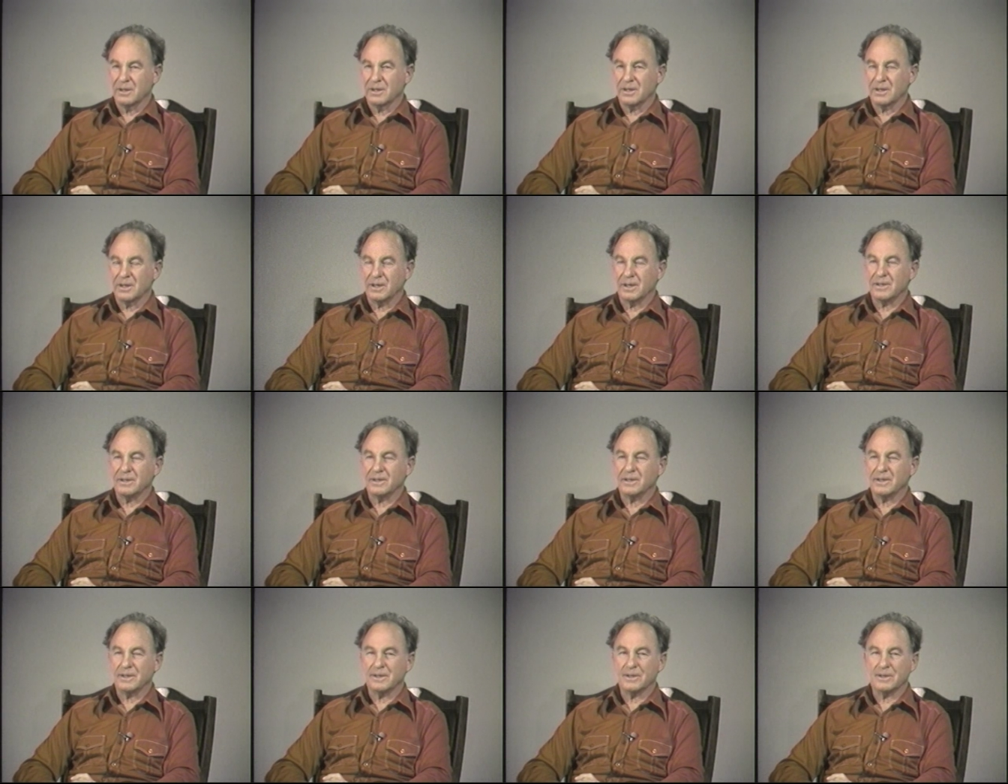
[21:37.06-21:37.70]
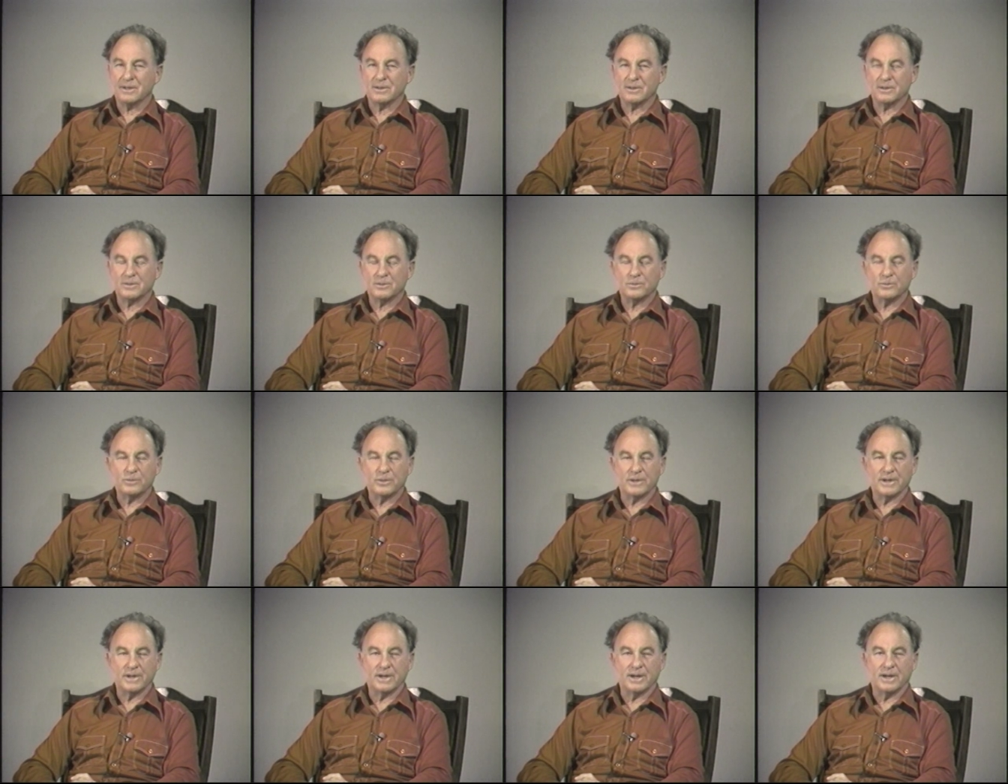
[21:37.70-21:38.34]
and they
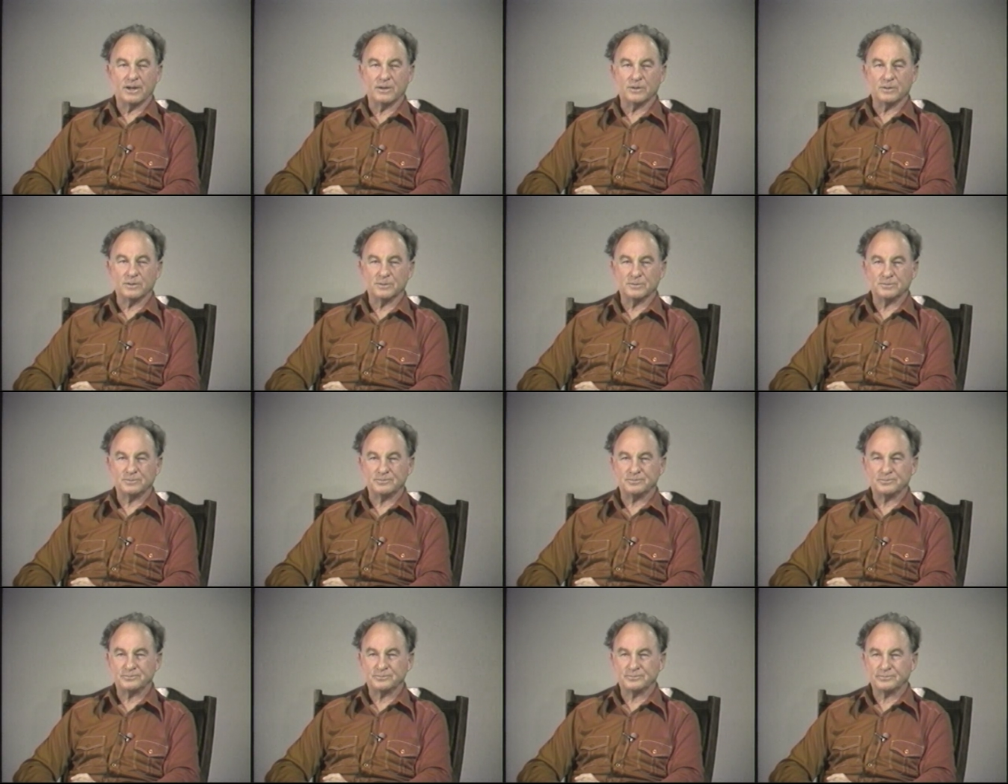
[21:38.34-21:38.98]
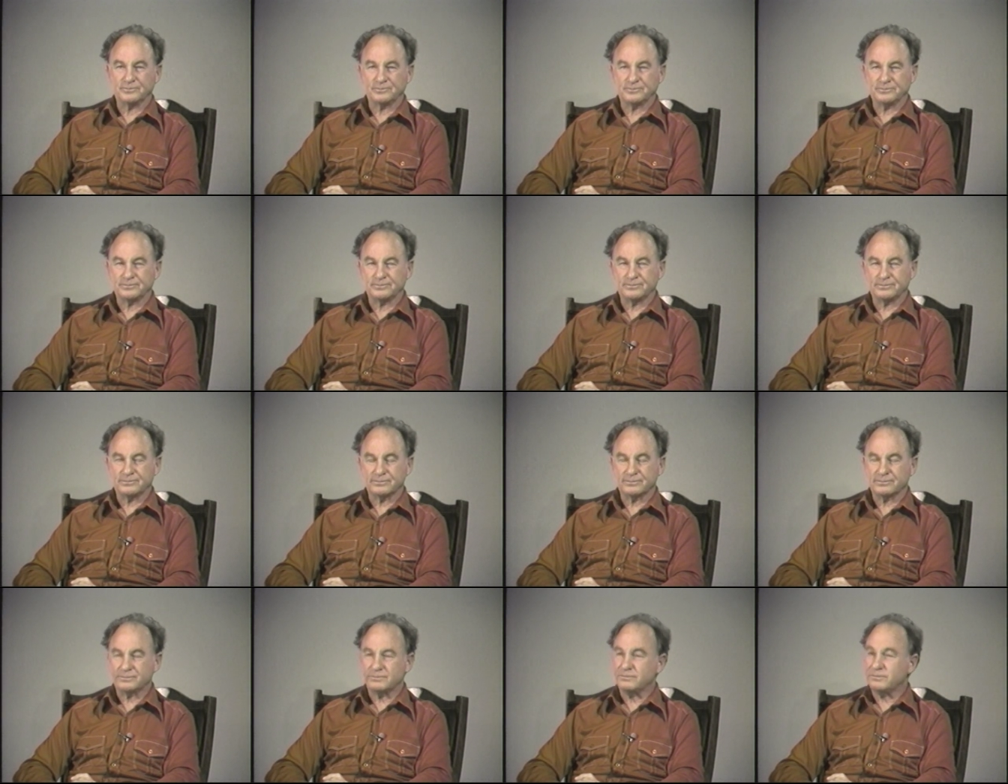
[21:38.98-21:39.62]
went out.
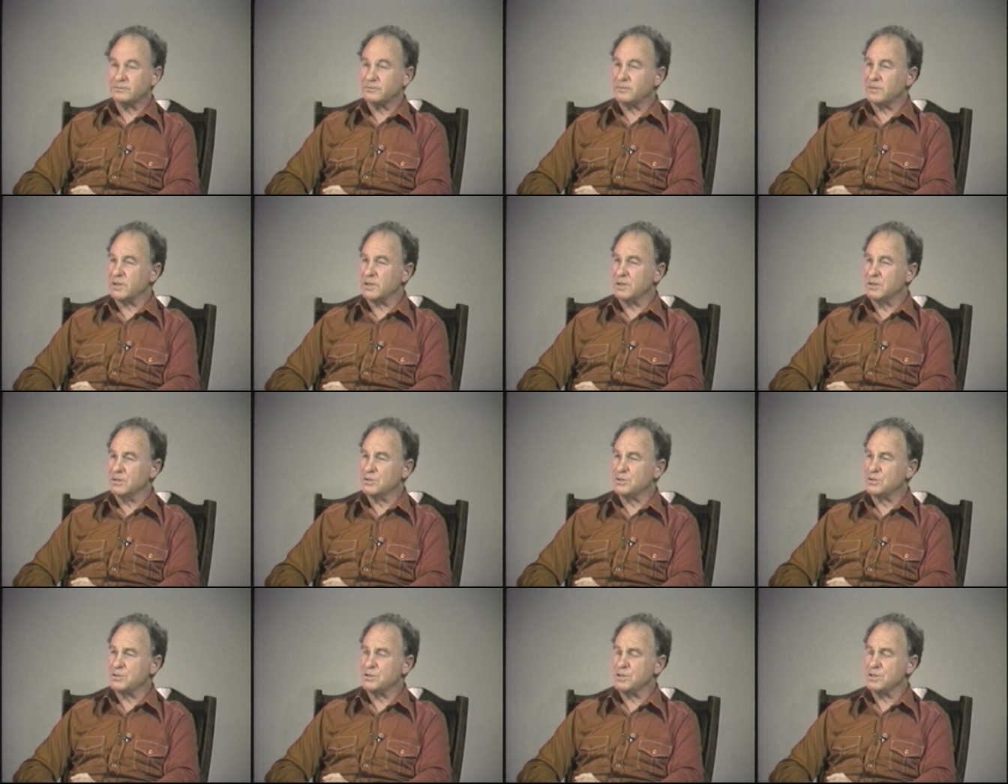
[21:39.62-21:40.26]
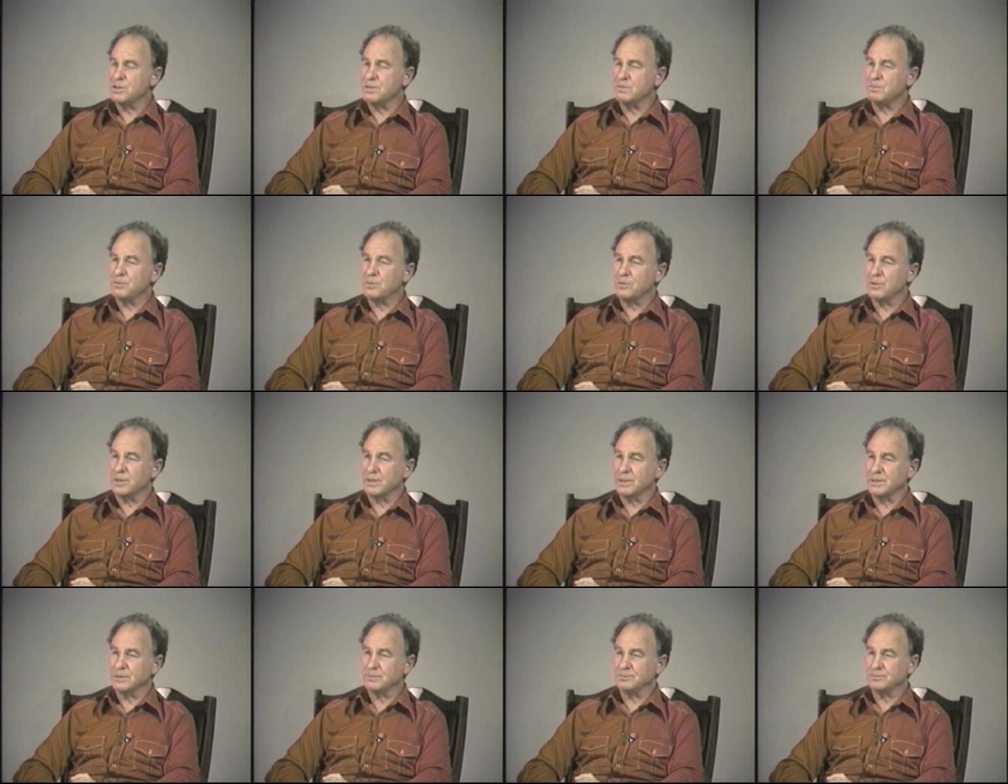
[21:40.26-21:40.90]
You see the
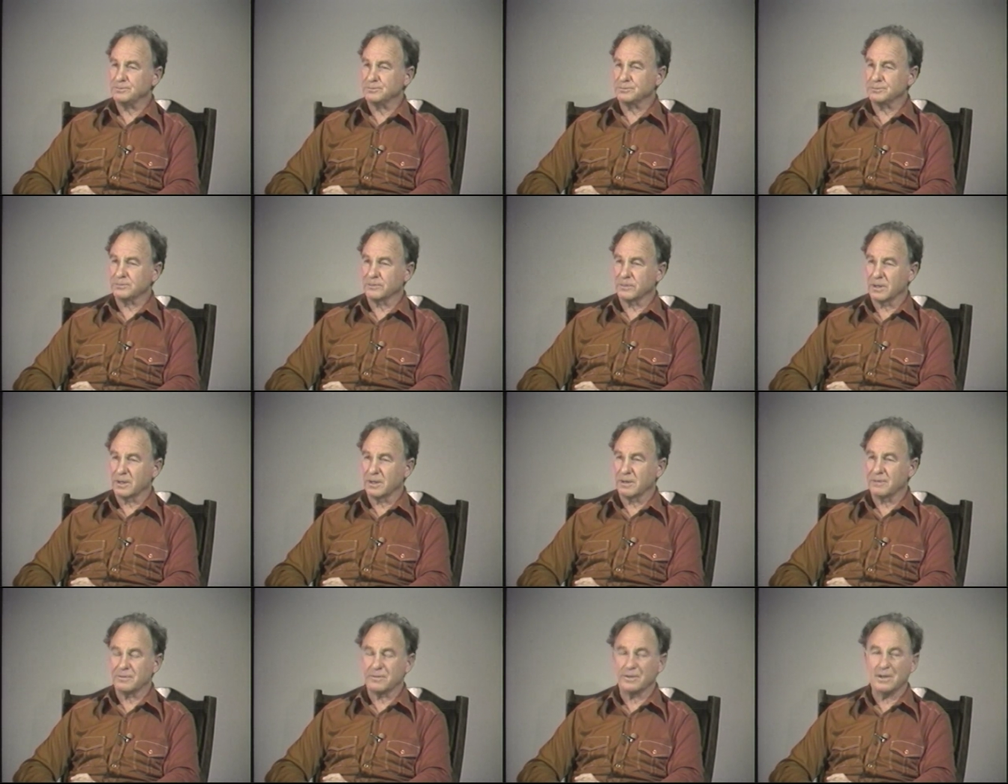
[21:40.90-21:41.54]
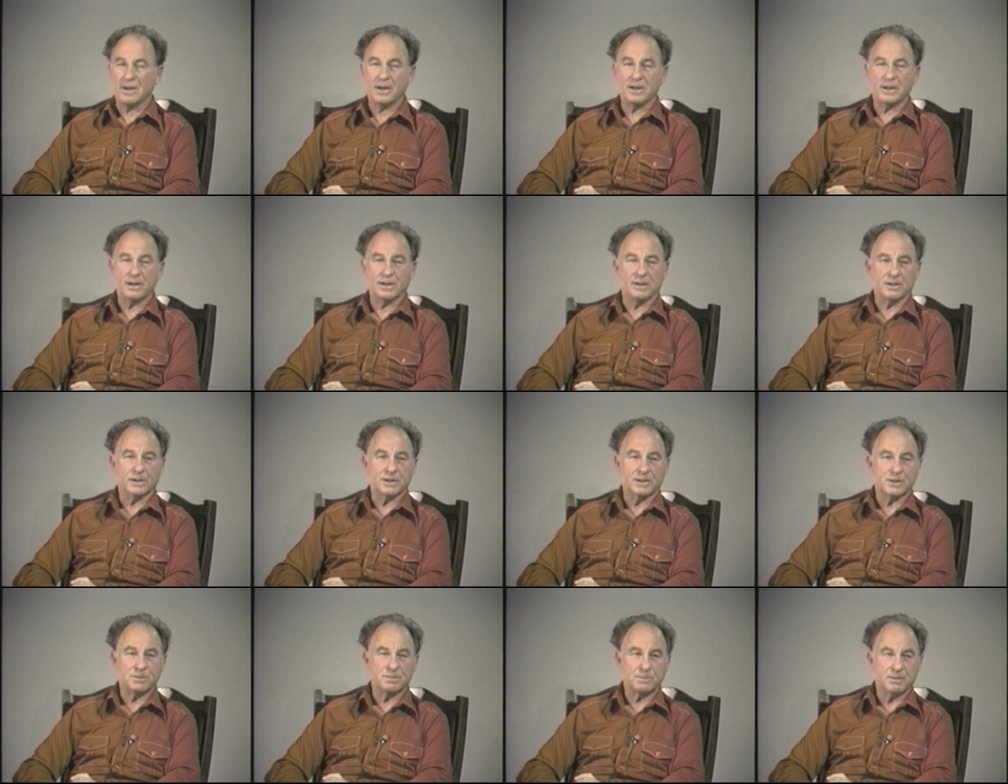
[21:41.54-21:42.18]
point? If not,
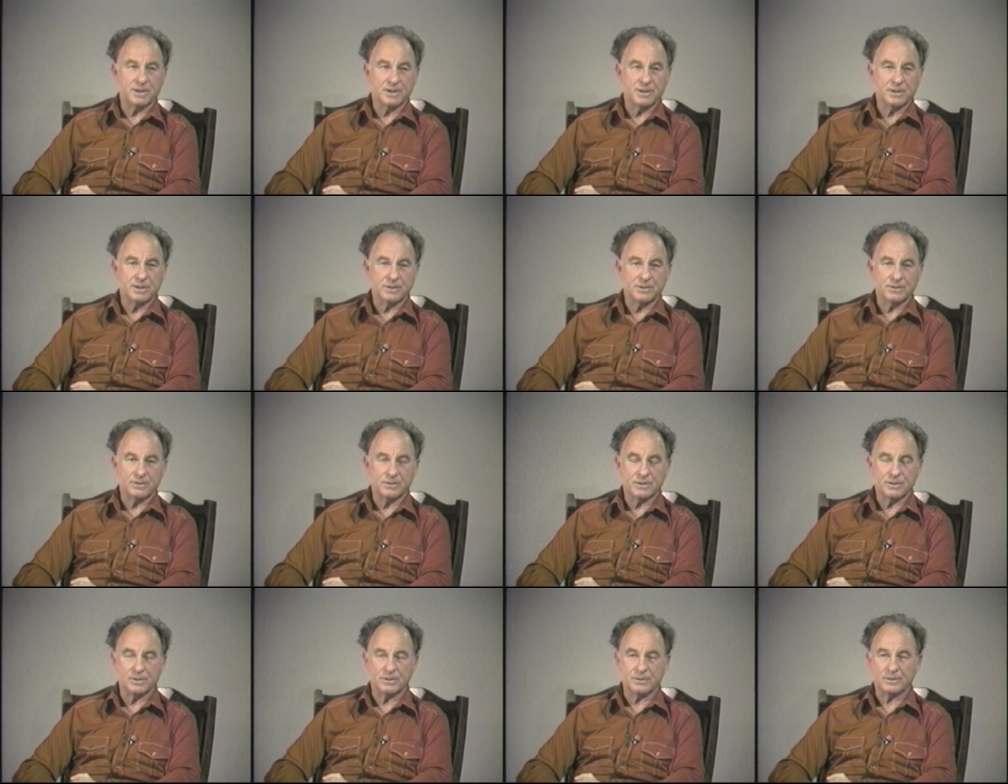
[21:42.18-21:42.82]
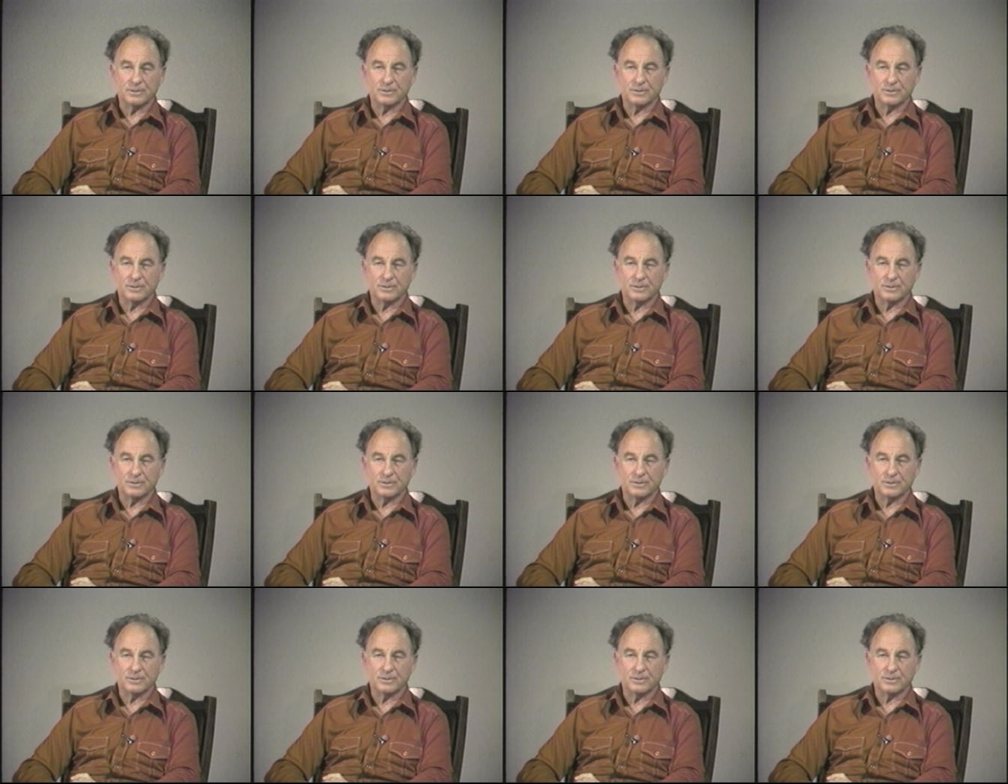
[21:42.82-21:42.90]
I'll explain it to you.